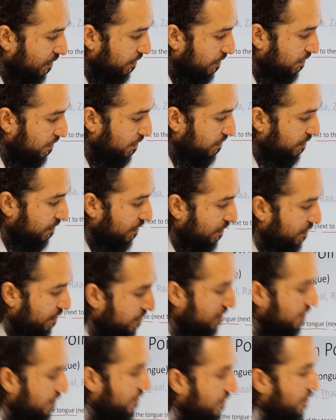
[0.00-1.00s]
this
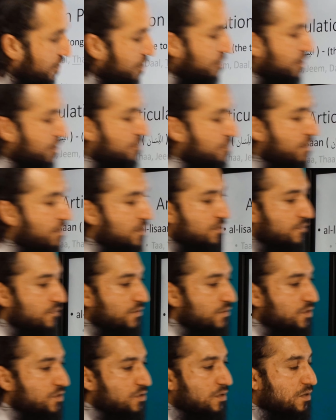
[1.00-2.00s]
is the deepest part of
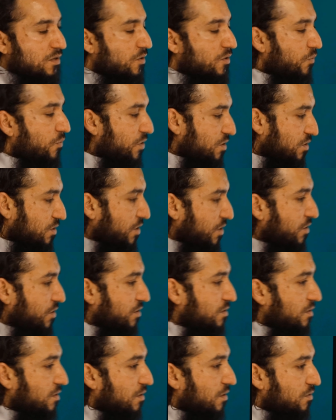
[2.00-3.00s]
the tongue, which
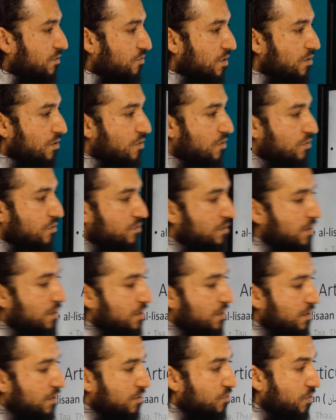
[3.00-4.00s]
nearest to
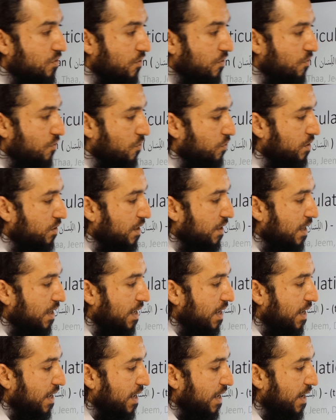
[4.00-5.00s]
the throat,
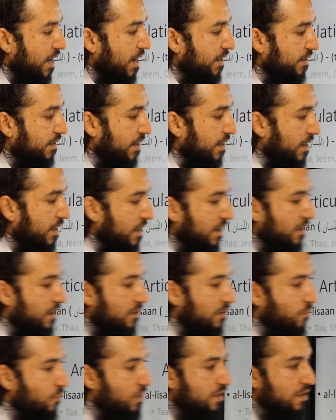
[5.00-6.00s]
and
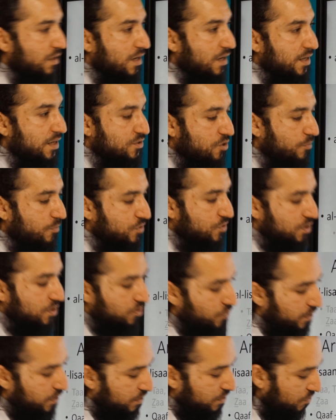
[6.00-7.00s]
what lies opposite
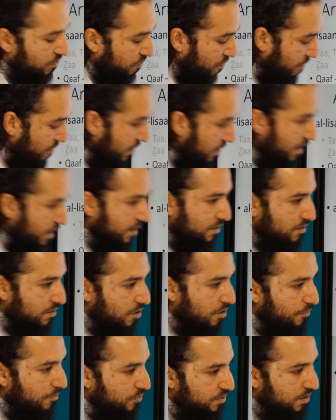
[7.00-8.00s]
to it. So its
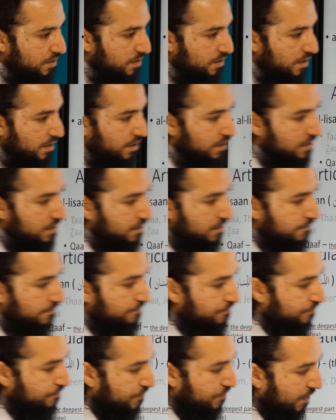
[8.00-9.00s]
opposite is
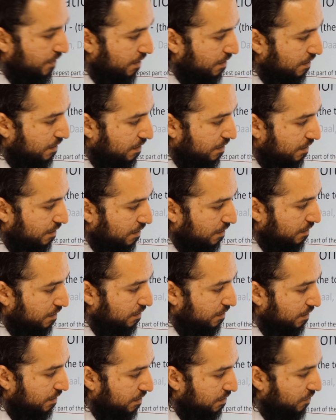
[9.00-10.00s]

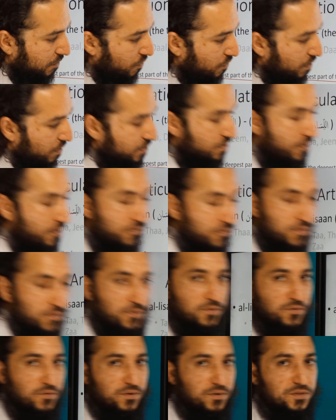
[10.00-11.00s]
this soft
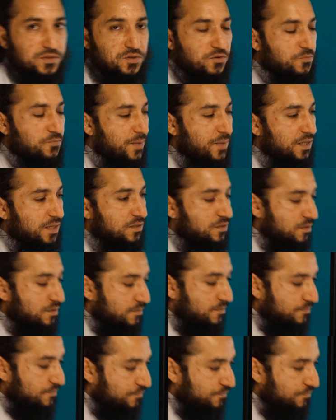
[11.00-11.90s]
palate.